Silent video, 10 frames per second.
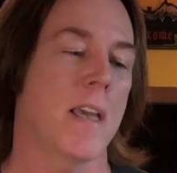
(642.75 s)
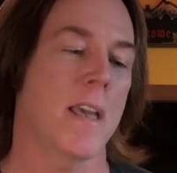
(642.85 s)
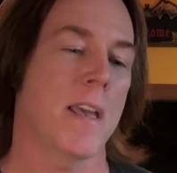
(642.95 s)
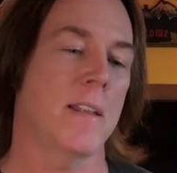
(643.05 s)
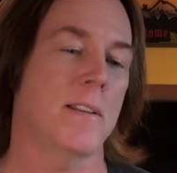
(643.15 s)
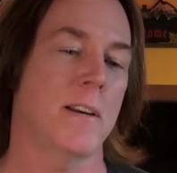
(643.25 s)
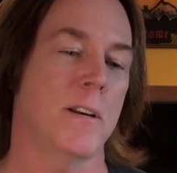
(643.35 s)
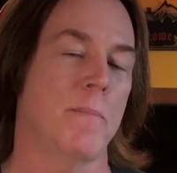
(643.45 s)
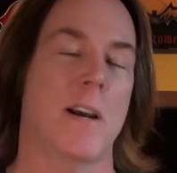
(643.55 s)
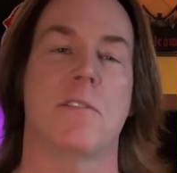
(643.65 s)
And
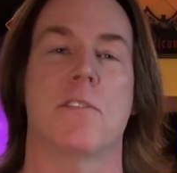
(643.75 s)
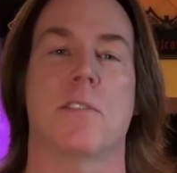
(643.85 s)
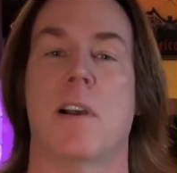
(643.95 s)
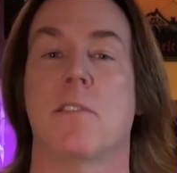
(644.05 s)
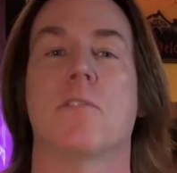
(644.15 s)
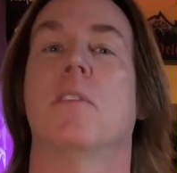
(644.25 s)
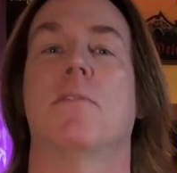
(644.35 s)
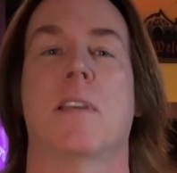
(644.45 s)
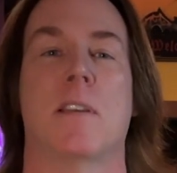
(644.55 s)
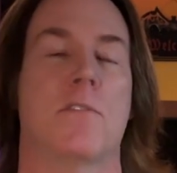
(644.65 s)
I just love
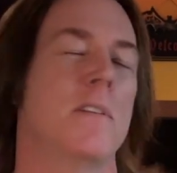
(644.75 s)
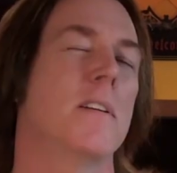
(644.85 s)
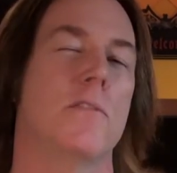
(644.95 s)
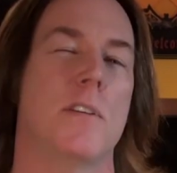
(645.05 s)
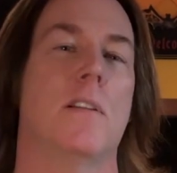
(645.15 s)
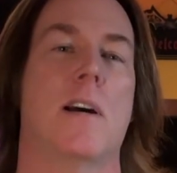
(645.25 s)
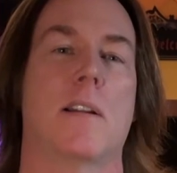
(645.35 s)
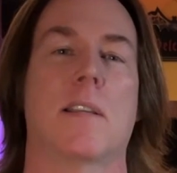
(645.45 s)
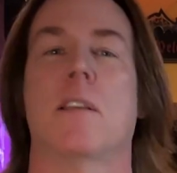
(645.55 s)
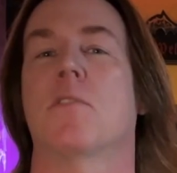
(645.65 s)
Kiss. You're going to see a lot
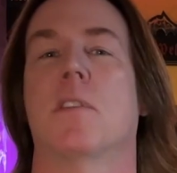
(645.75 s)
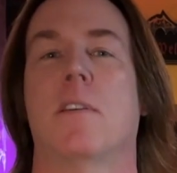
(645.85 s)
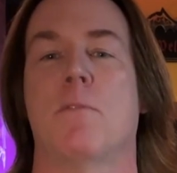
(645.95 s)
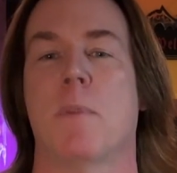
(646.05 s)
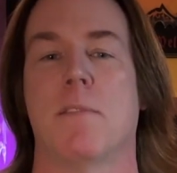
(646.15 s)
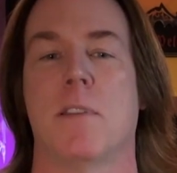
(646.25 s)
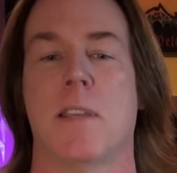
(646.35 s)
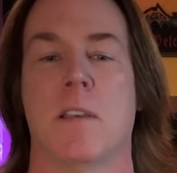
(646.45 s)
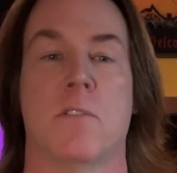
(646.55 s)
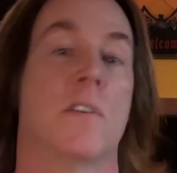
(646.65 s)
of Kiss stuff in my
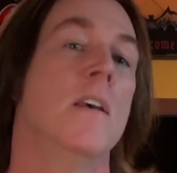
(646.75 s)
videos,